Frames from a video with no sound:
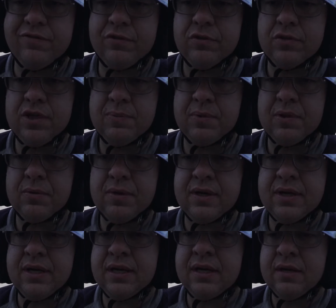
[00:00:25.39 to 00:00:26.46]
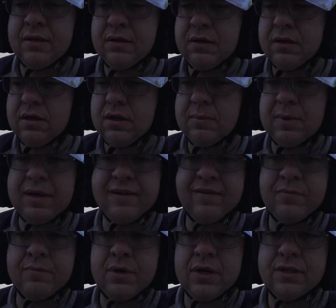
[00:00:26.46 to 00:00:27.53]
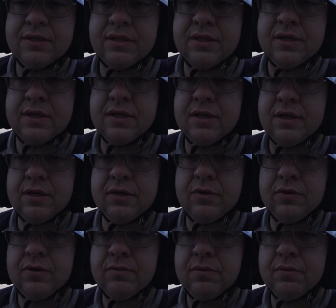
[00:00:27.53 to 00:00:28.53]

fueled up already. I even bought a new